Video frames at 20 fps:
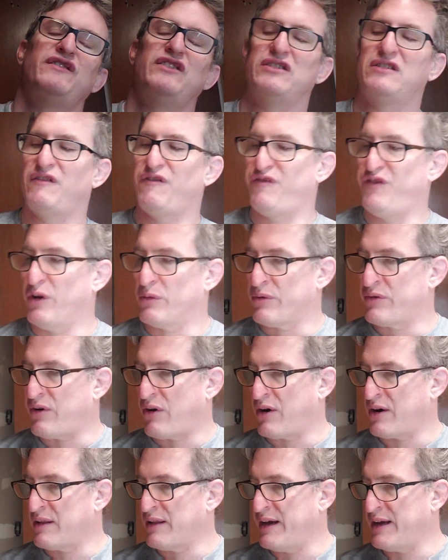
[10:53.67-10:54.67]
just filled with
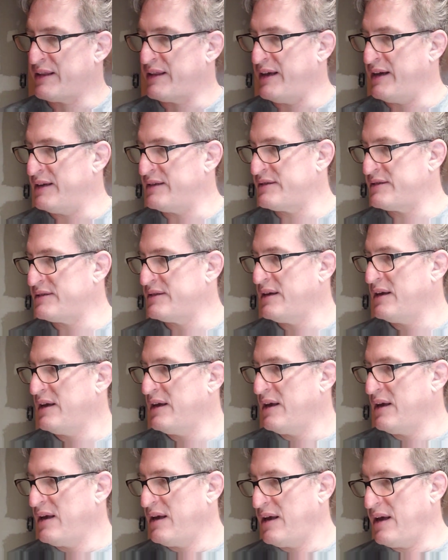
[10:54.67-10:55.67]
art like this.
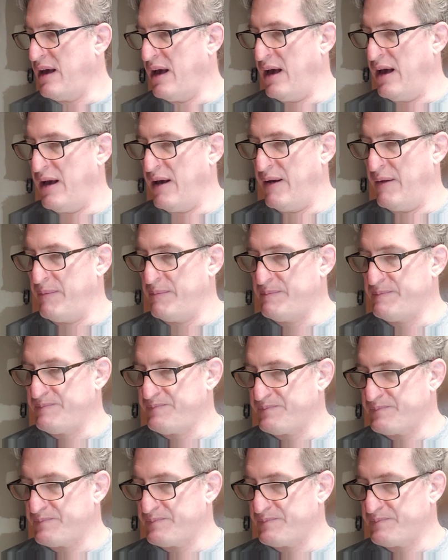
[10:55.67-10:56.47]
Um,